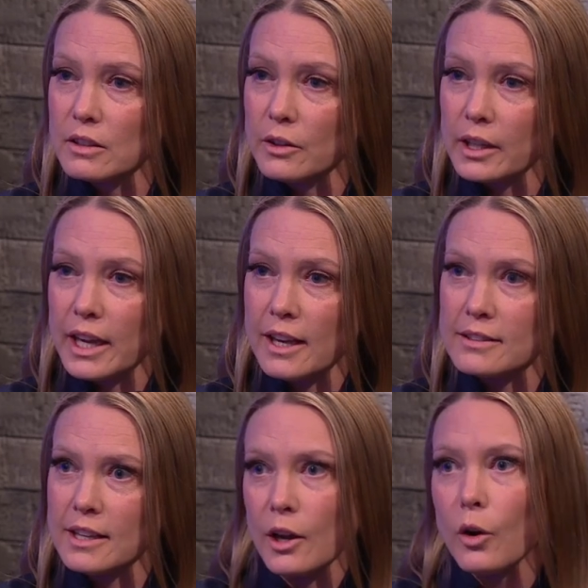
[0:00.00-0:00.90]
yeah. so I
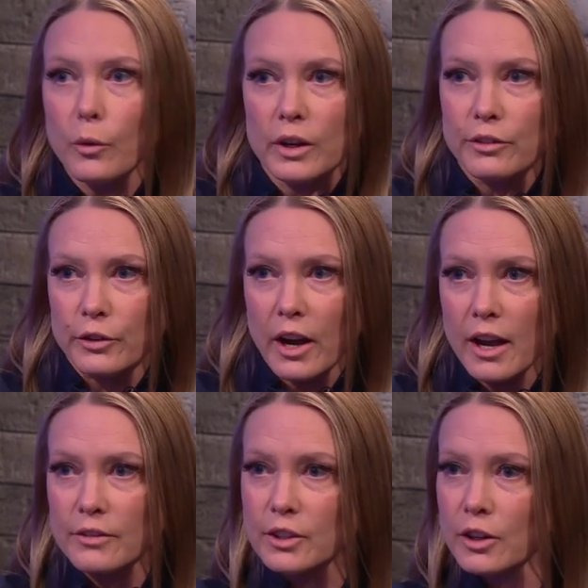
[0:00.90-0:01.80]
can't say, oh, we've
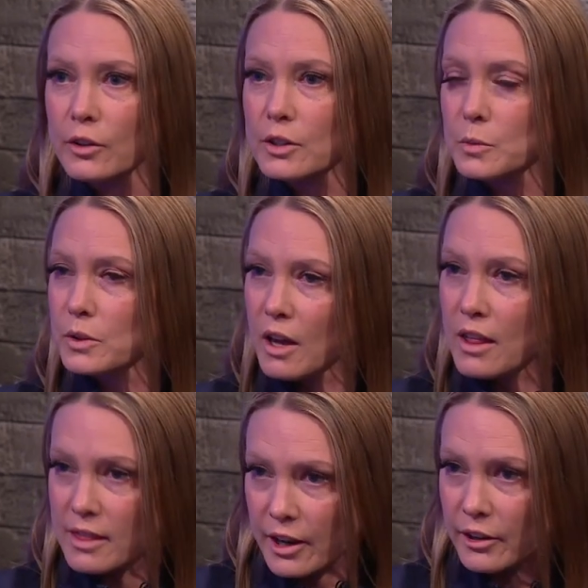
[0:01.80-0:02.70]
arrived, you know, because we're
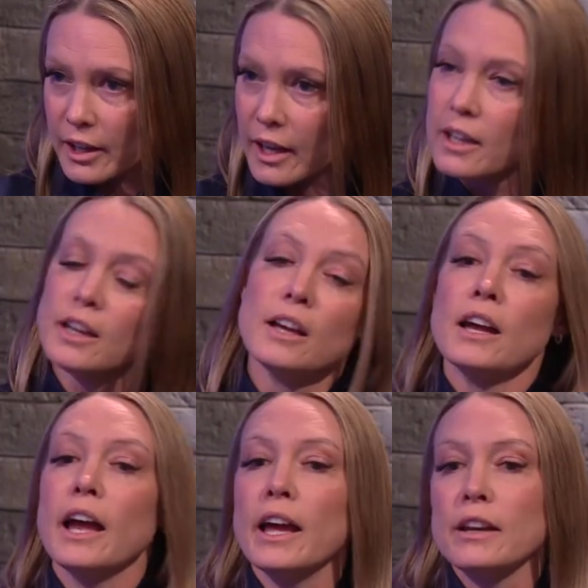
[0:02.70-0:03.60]
not there yet.
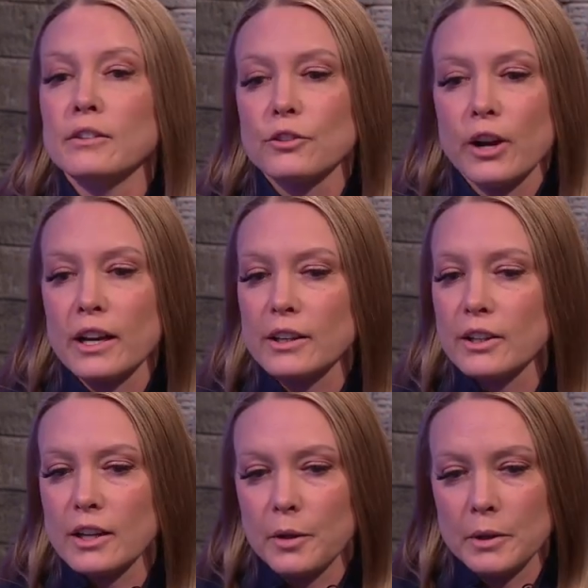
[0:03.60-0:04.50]
And
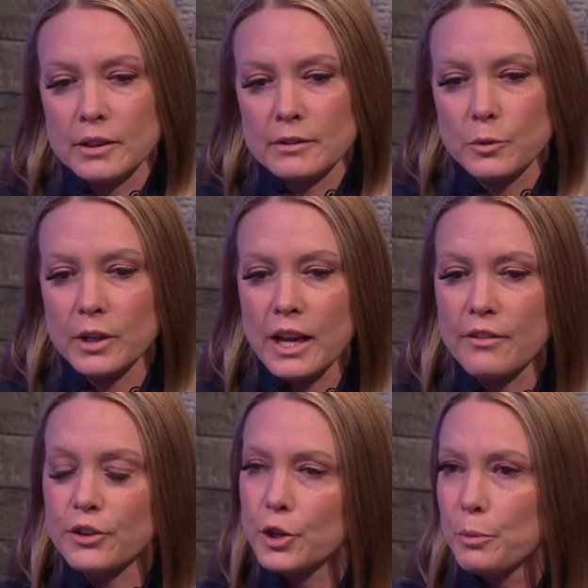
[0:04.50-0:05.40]
granted, I mean, we're going to
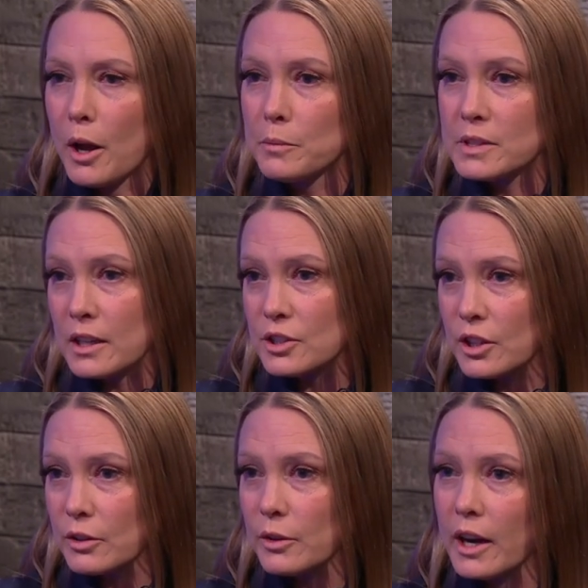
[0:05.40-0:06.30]
have new problems next
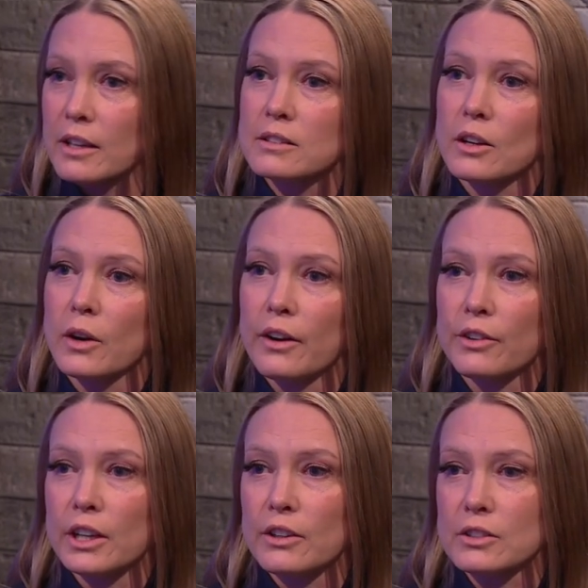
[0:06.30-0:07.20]
year, right? So
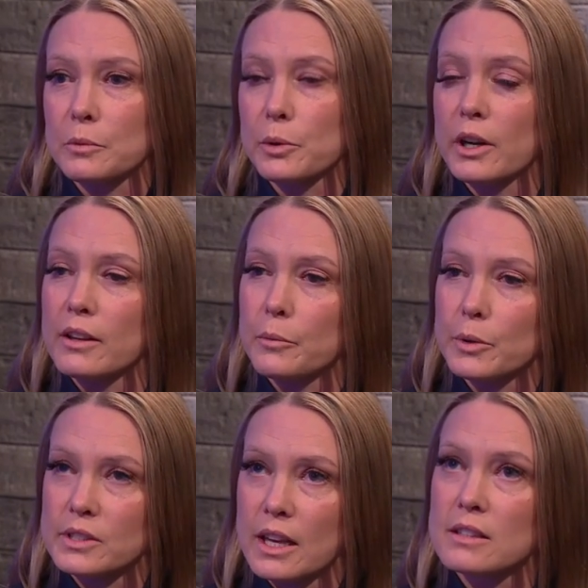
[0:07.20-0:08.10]
every year is going to pre
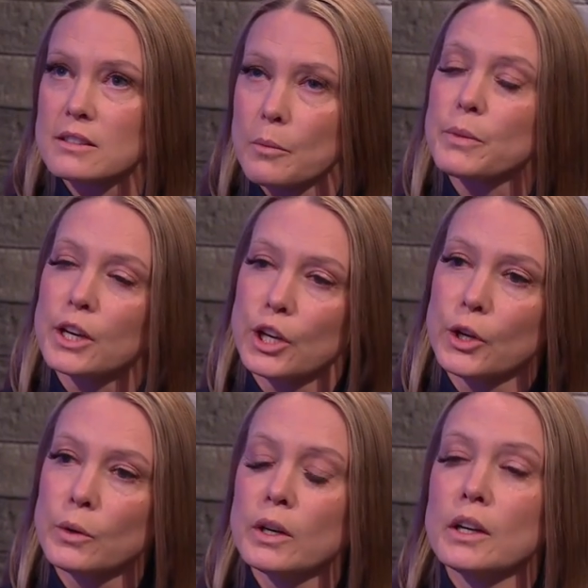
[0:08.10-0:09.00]
present something
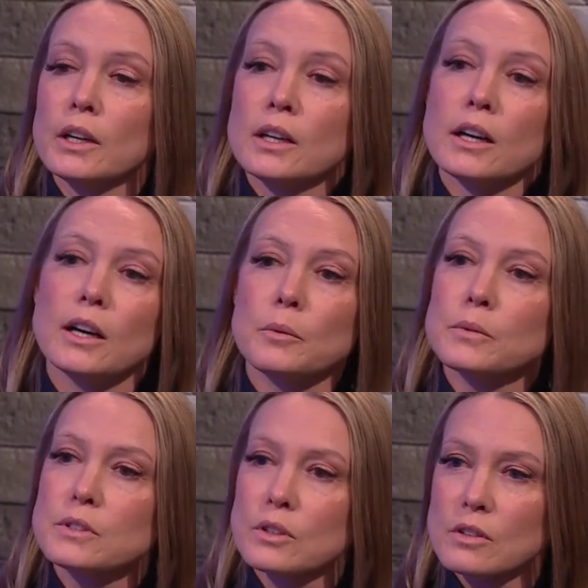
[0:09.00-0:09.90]
new.
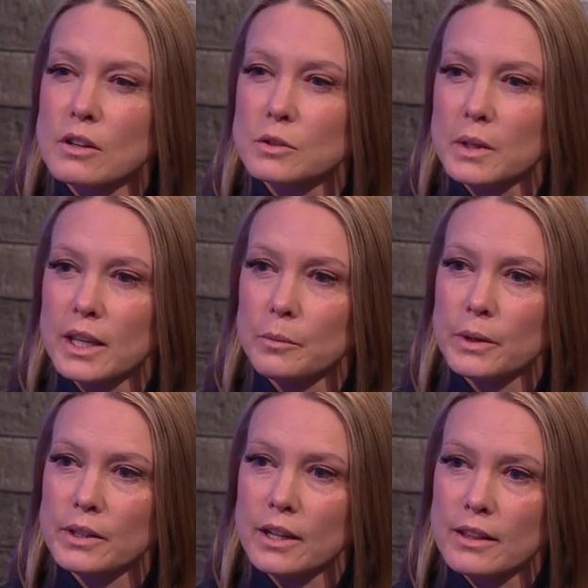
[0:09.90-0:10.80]
Um, so as long as we keep
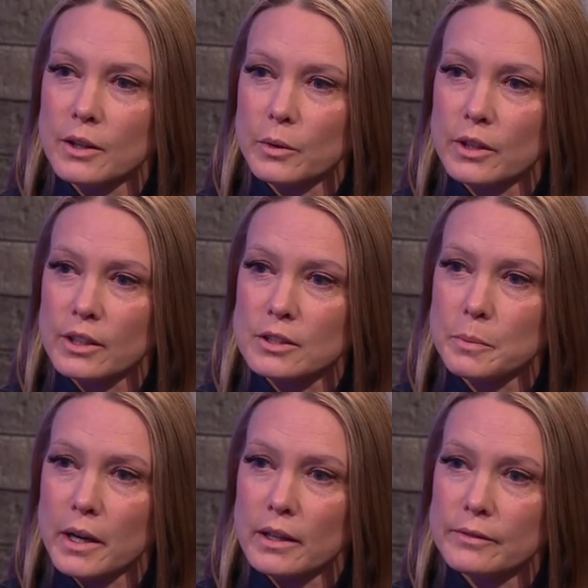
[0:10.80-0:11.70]
building, I think we're in a good
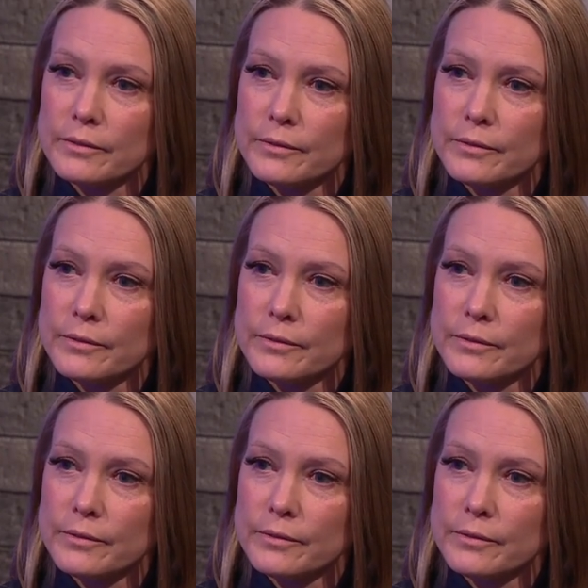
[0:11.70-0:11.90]
spot.